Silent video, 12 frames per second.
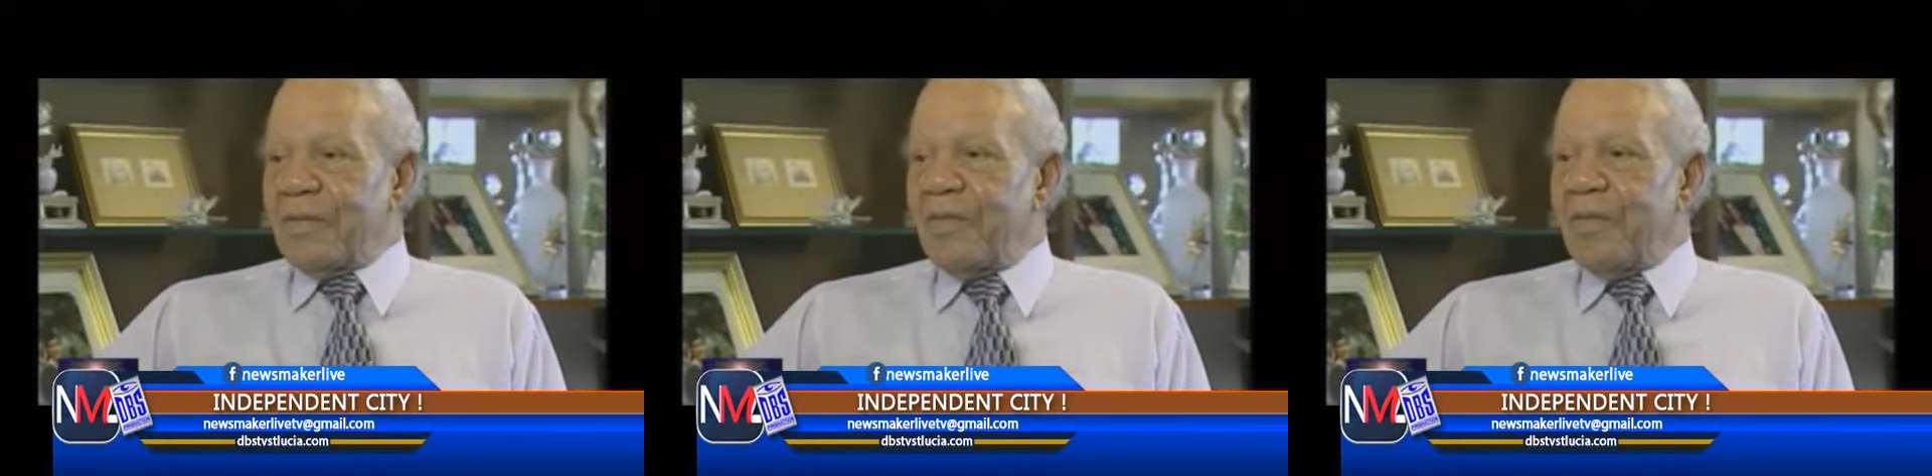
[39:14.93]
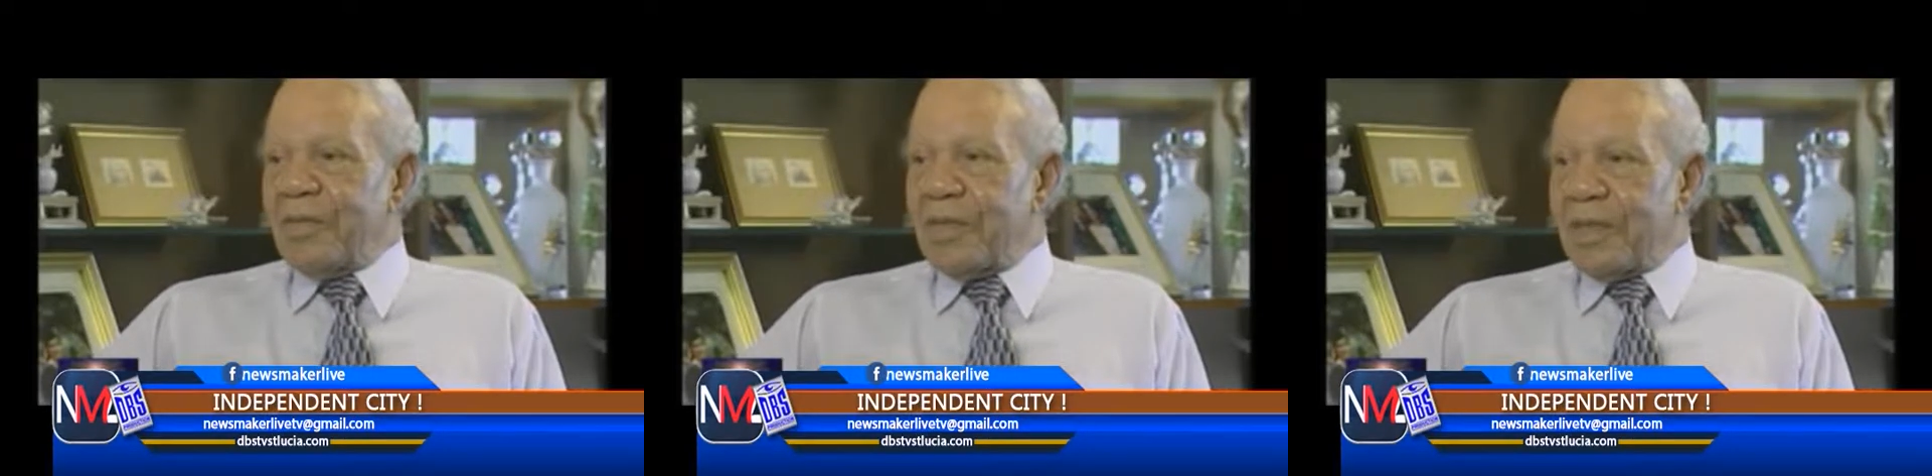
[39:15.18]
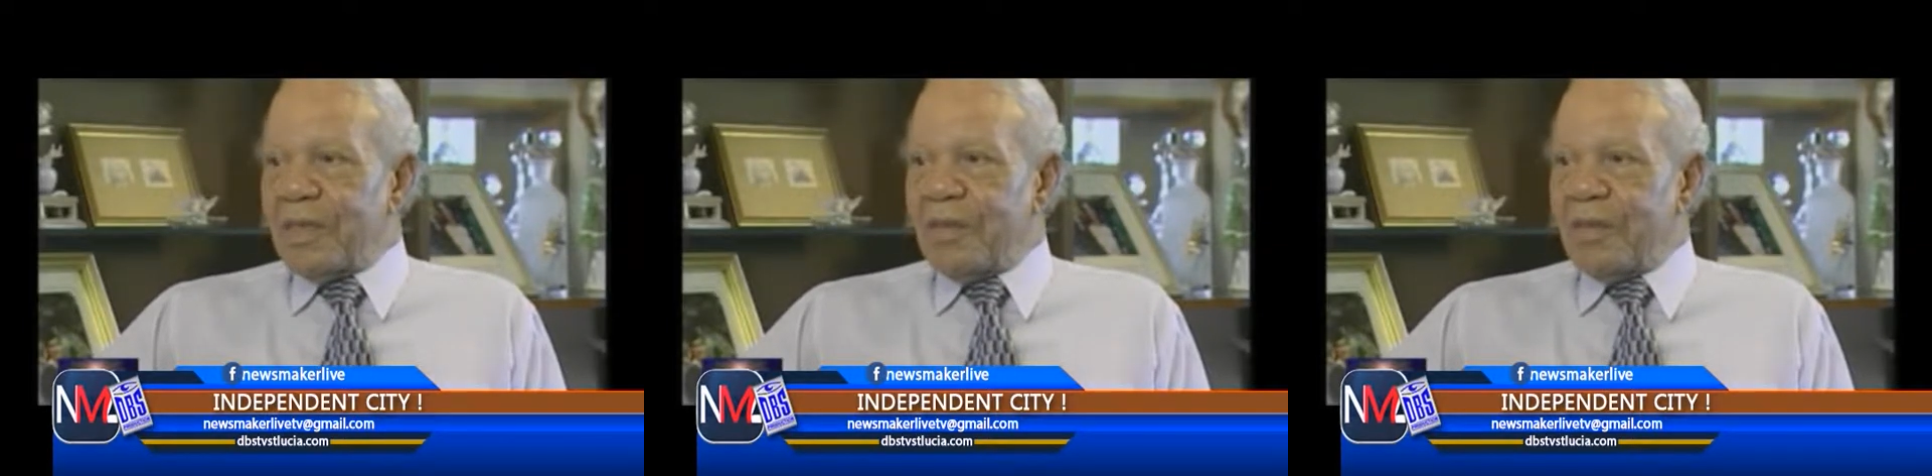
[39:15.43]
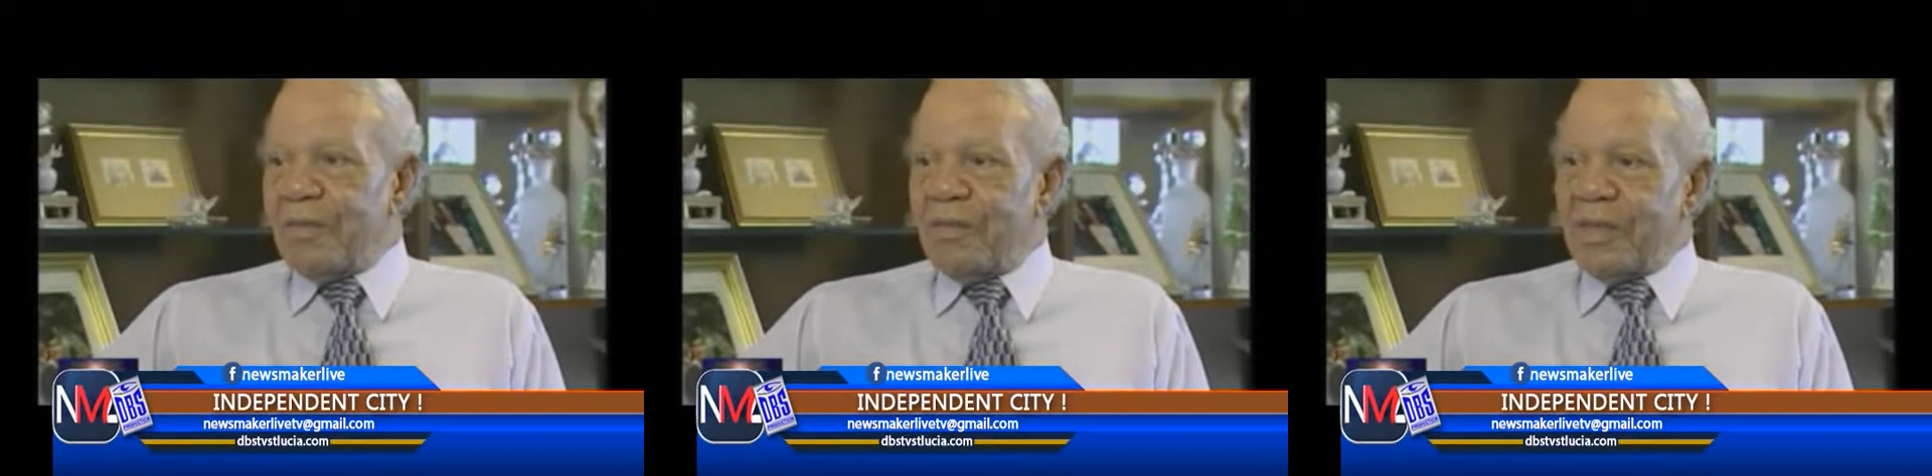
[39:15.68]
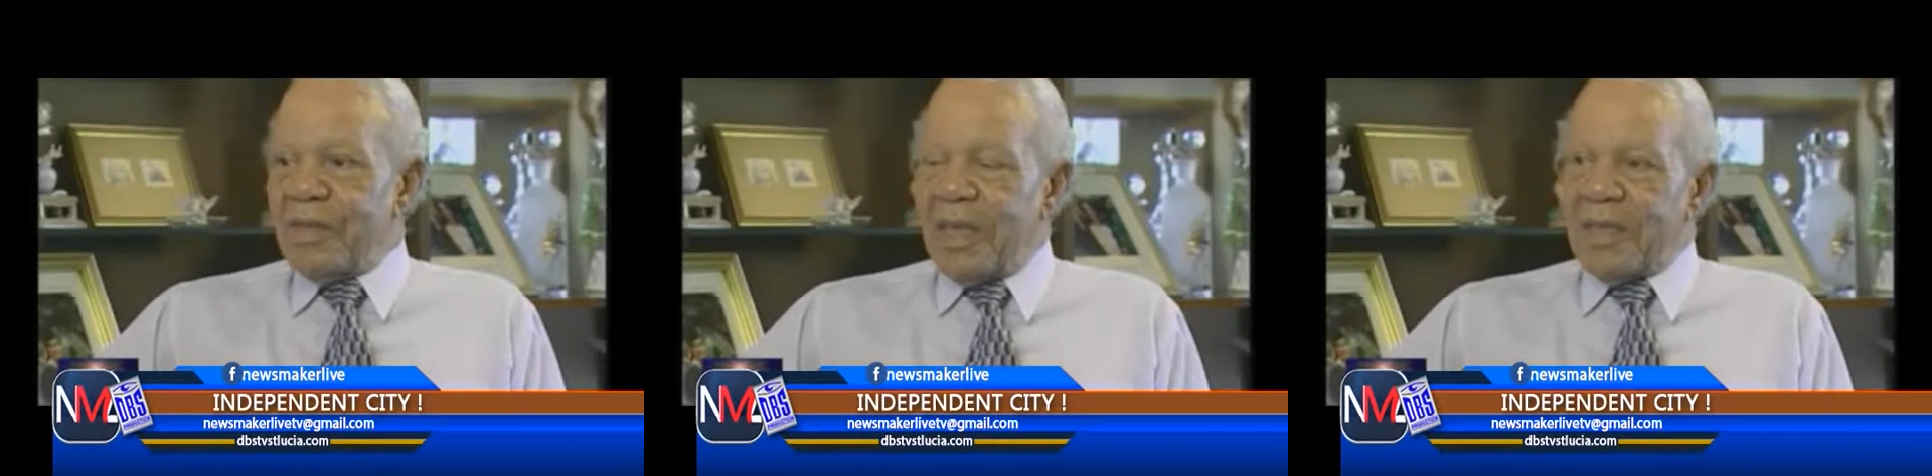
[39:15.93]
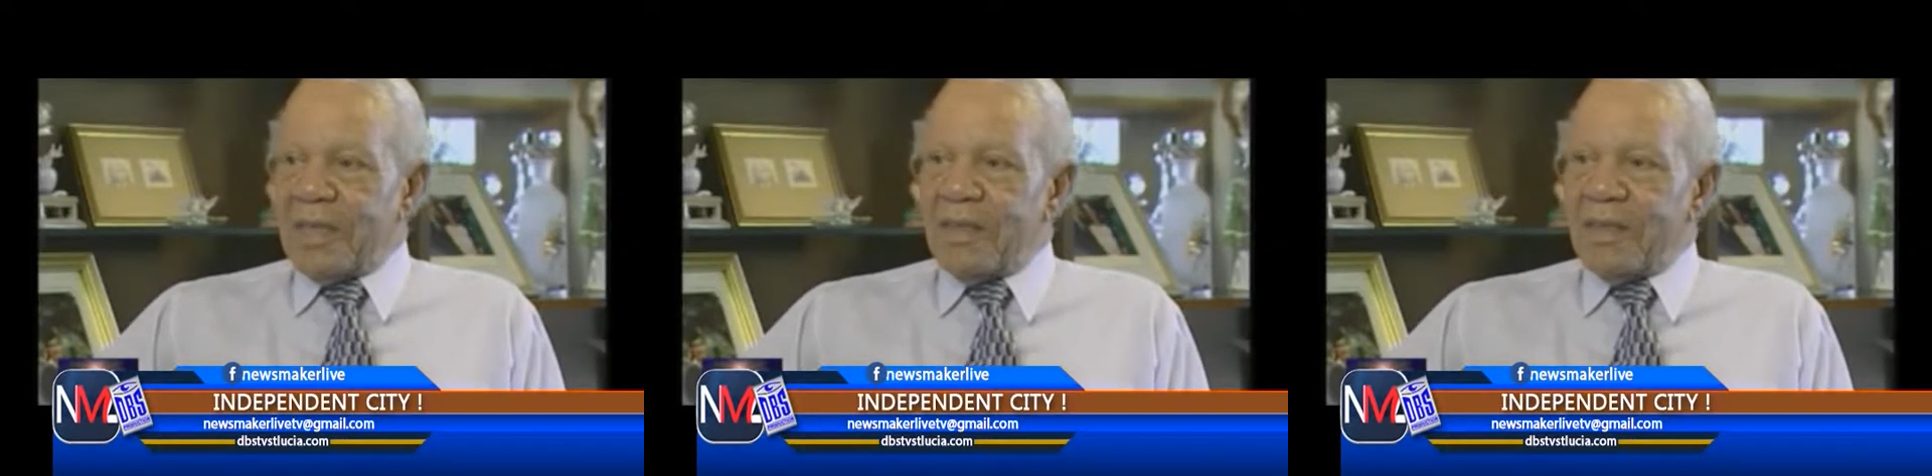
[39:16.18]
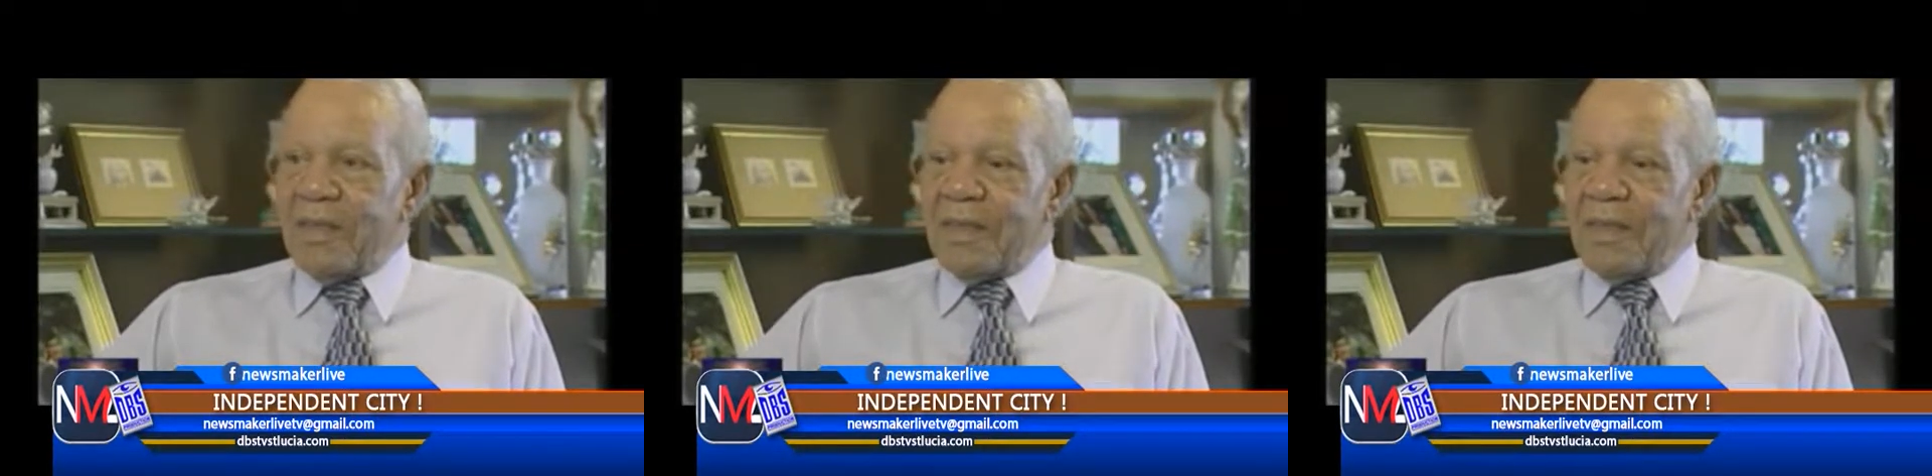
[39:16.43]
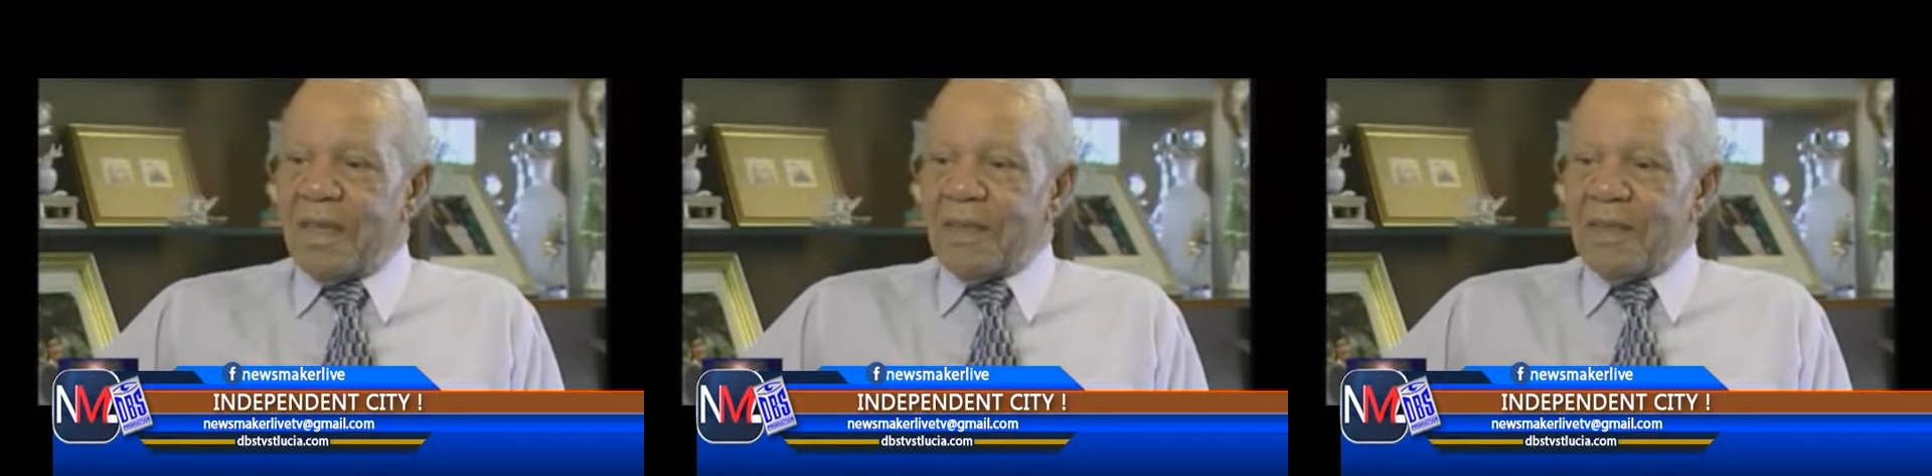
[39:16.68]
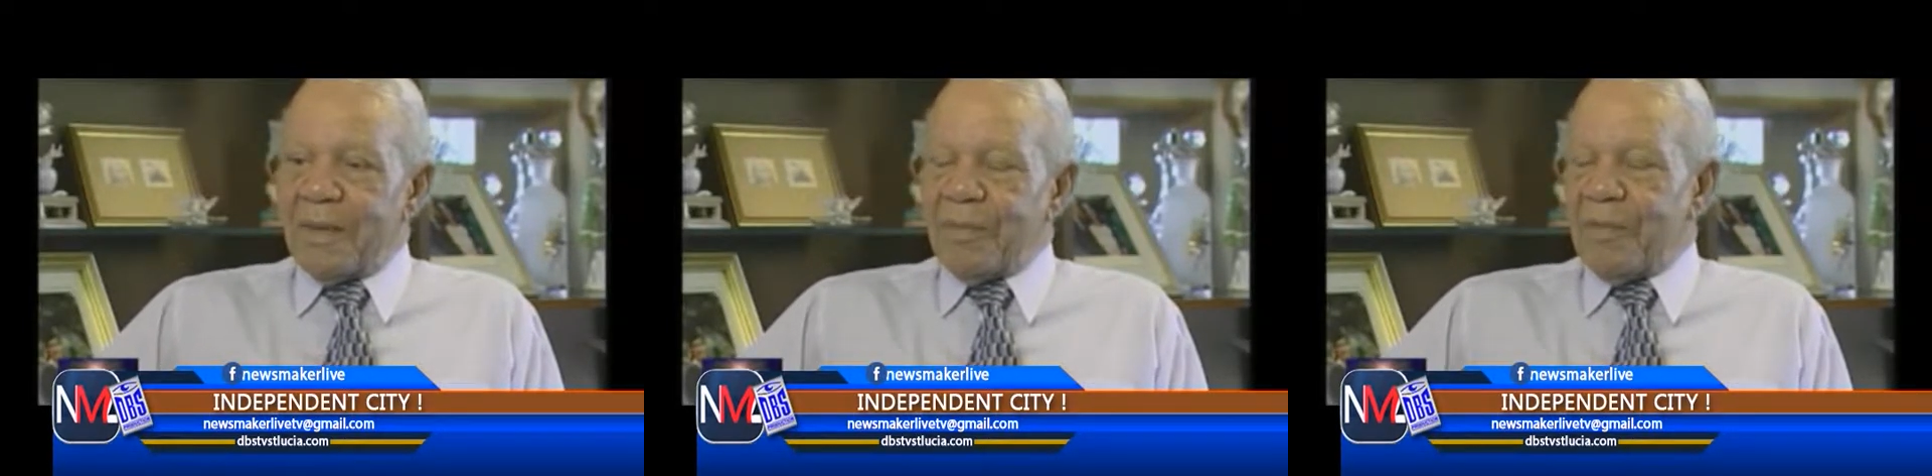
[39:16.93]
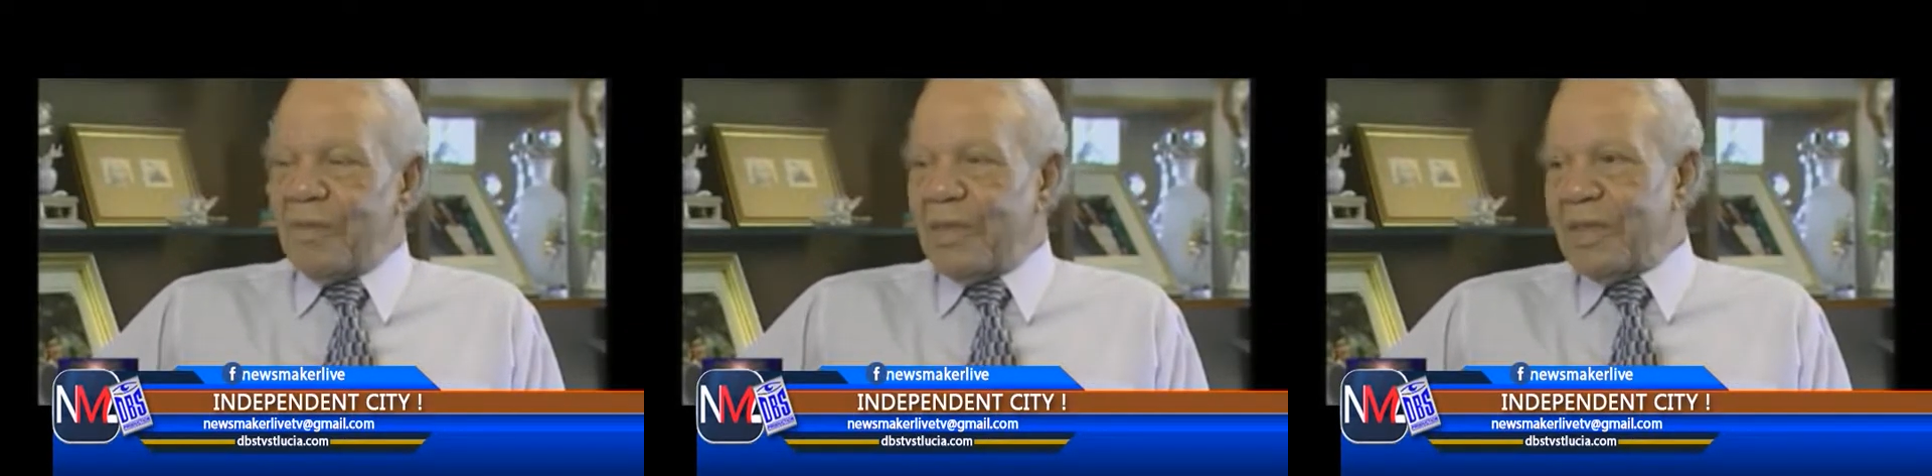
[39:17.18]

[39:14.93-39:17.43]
or sometimes 6 o'clock at such and such a place?